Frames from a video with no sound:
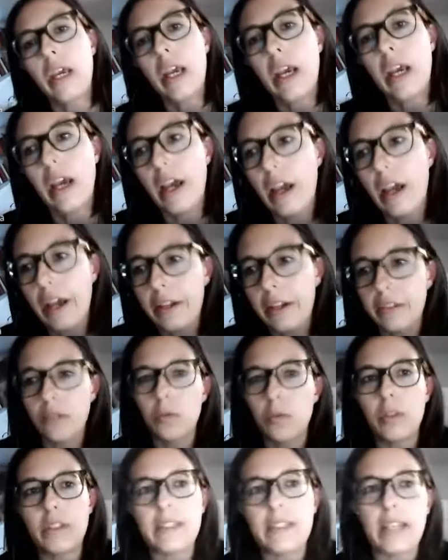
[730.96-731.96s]
and
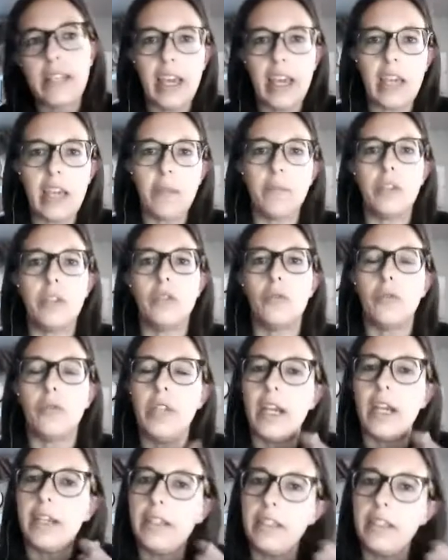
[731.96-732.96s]
was aimed to
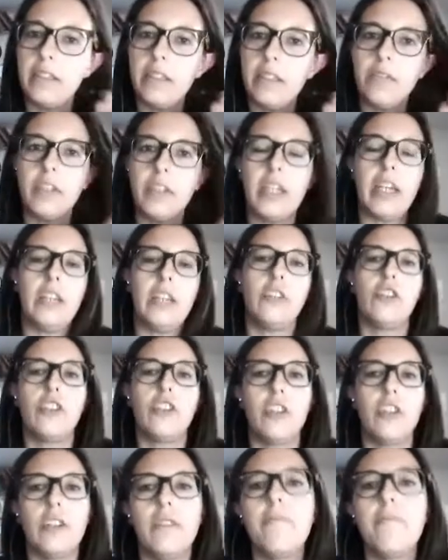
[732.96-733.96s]
the
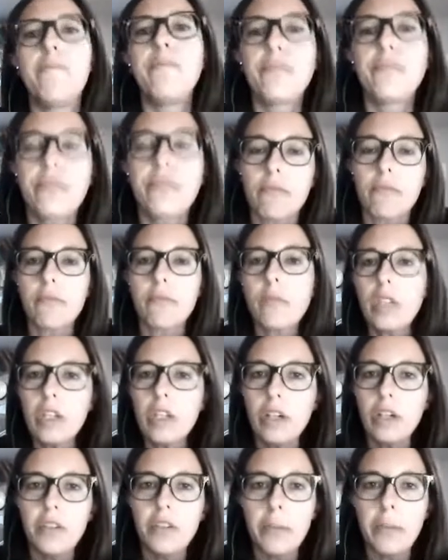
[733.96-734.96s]
identification
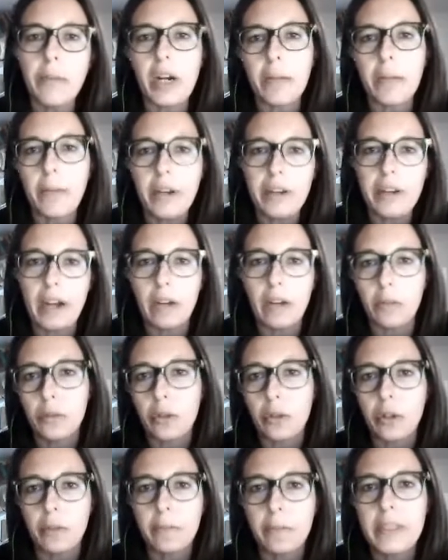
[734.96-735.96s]
of the primary
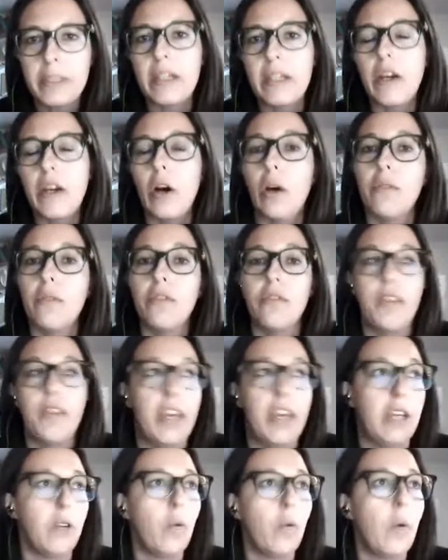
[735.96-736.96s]
outcrops of
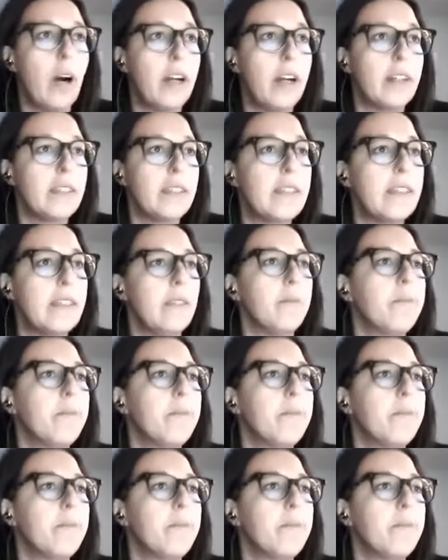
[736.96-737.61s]
vein quartz.